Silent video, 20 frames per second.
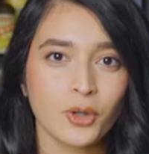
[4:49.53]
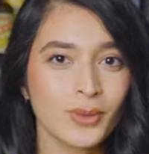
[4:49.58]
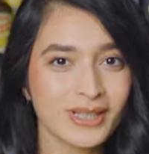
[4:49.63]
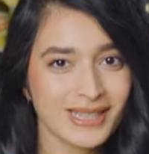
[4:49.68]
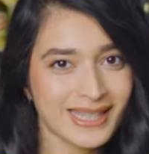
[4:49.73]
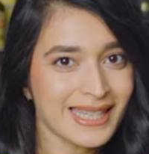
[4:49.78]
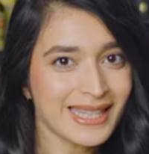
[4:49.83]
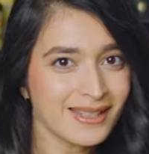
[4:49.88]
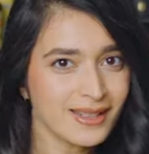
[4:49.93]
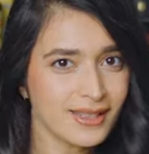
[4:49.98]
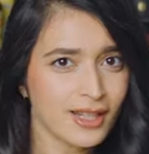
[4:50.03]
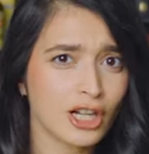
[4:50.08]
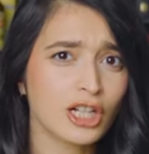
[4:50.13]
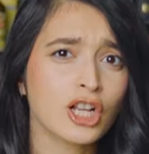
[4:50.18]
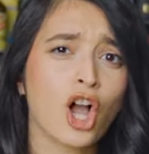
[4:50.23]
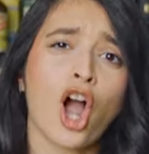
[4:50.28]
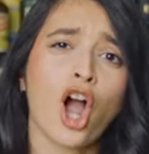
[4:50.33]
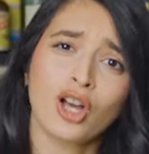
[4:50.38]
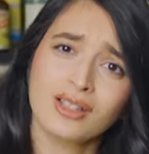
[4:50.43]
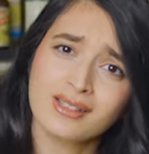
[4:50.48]
Cuisines are
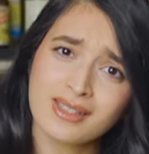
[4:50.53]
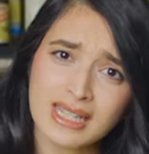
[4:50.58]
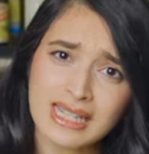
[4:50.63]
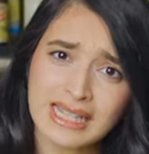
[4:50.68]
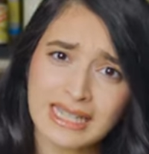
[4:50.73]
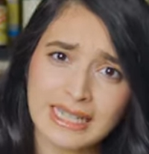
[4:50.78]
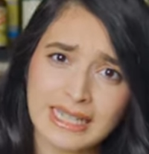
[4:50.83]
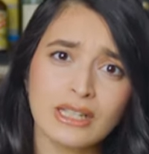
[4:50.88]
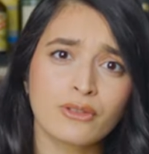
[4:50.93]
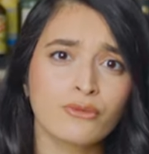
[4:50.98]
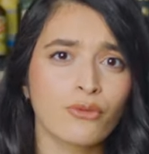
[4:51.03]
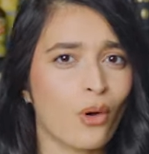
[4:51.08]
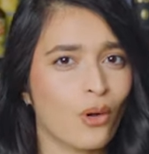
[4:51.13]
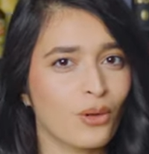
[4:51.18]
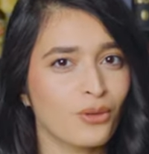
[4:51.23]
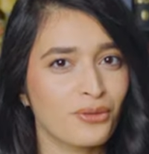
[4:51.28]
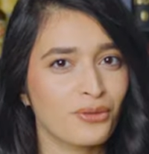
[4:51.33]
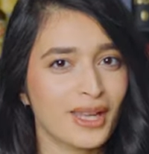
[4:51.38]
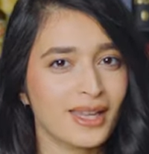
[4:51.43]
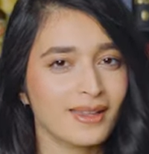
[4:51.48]
constantly
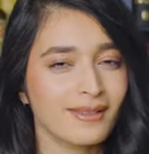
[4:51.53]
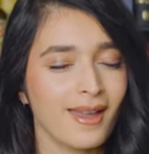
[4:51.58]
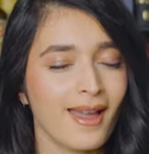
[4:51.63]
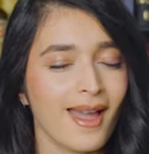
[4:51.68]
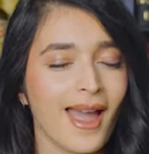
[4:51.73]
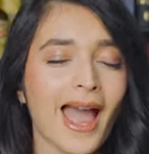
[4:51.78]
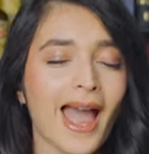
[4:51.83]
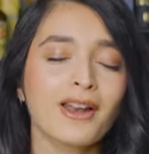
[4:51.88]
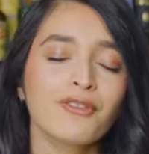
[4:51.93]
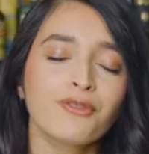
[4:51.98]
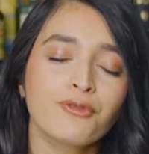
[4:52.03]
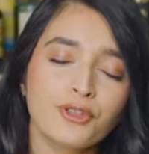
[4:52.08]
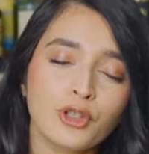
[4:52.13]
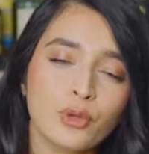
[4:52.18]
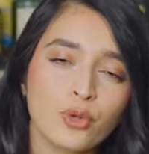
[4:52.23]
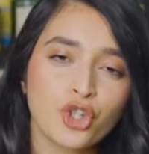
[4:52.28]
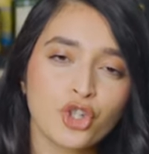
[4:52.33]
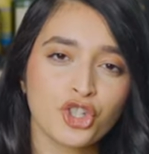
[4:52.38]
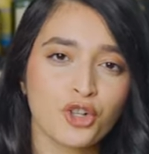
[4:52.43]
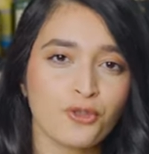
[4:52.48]
evolving, and
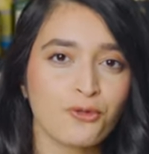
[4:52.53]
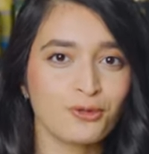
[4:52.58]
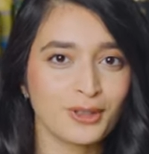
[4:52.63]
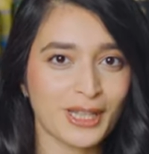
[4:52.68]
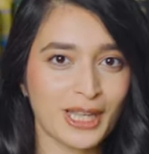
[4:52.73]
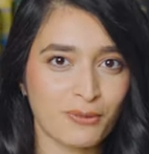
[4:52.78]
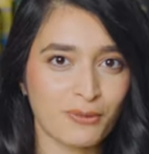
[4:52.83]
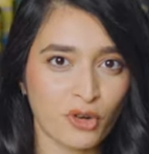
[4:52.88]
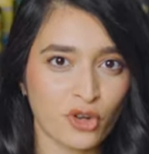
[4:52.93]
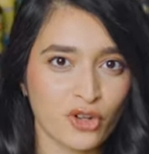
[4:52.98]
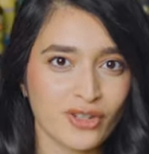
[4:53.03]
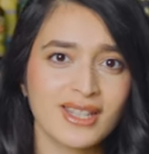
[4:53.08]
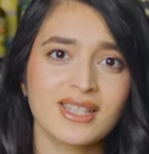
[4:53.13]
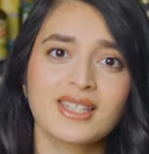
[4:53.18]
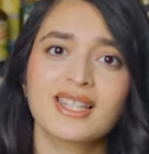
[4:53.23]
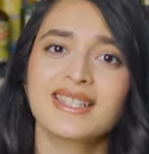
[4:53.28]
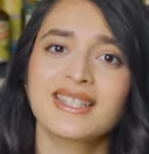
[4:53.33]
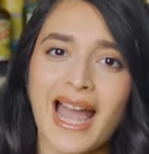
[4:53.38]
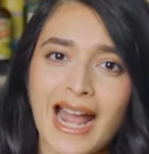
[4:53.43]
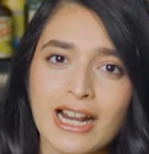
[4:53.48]
fusion of flavors
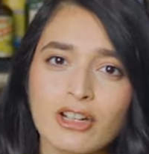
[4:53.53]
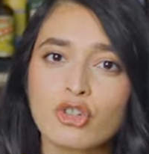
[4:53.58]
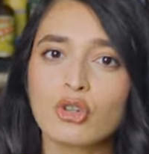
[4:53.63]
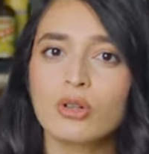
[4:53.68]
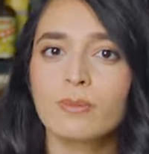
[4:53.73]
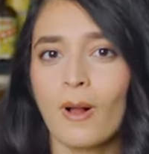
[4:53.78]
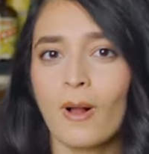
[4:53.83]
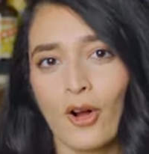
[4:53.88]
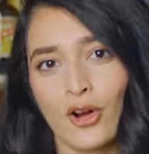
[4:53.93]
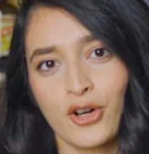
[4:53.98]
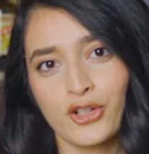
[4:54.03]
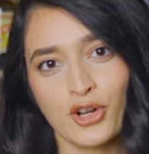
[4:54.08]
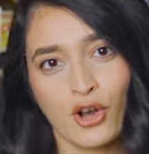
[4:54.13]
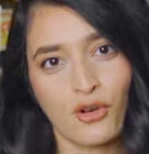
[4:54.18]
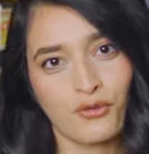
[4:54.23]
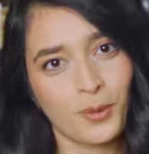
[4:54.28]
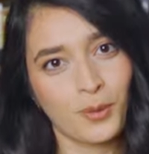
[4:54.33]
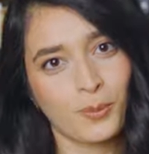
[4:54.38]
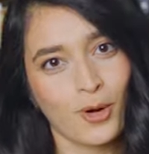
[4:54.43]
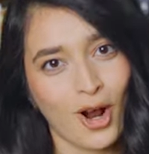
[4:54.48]
is a natural part
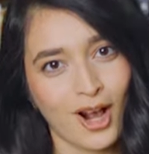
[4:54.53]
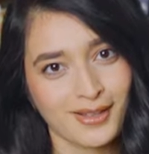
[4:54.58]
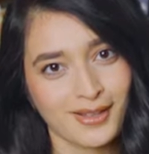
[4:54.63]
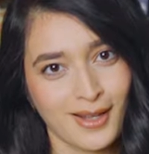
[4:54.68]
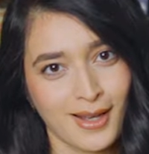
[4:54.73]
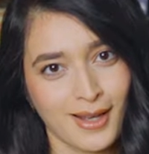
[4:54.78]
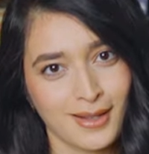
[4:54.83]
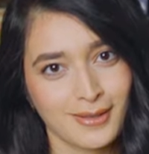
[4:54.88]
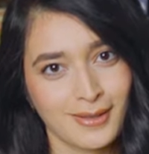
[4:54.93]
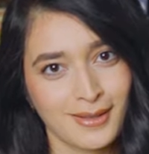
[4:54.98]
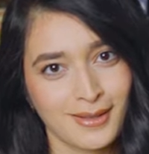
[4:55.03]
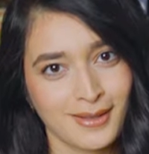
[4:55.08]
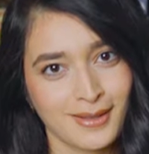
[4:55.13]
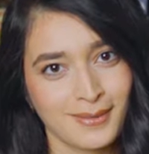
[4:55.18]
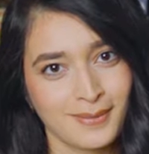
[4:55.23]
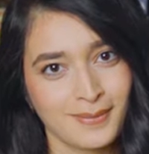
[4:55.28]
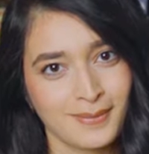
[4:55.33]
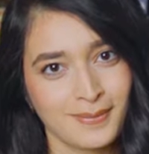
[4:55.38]
of the process.